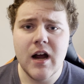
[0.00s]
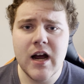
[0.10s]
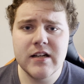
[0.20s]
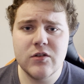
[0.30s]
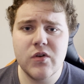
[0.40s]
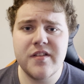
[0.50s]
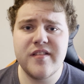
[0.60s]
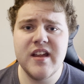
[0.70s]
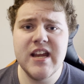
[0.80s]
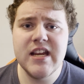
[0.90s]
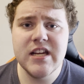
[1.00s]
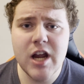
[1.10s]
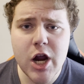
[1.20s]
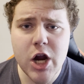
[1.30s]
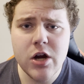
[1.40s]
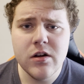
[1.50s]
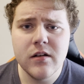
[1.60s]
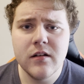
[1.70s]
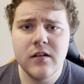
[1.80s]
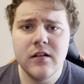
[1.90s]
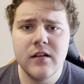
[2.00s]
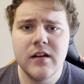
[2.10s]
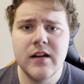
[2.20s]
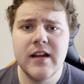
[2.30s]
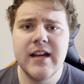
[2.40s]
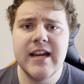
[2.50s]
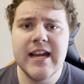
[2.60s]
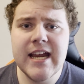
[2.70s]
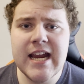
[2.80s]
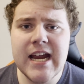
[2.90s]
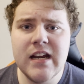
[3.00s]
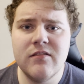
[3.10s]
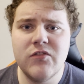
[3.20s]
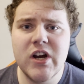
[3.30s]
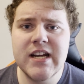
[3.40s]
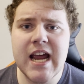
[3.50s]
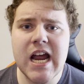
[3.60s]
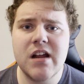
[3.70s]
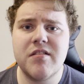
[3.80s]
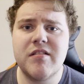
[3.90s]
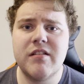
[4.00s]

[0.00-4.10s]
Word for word: and I will see you in the next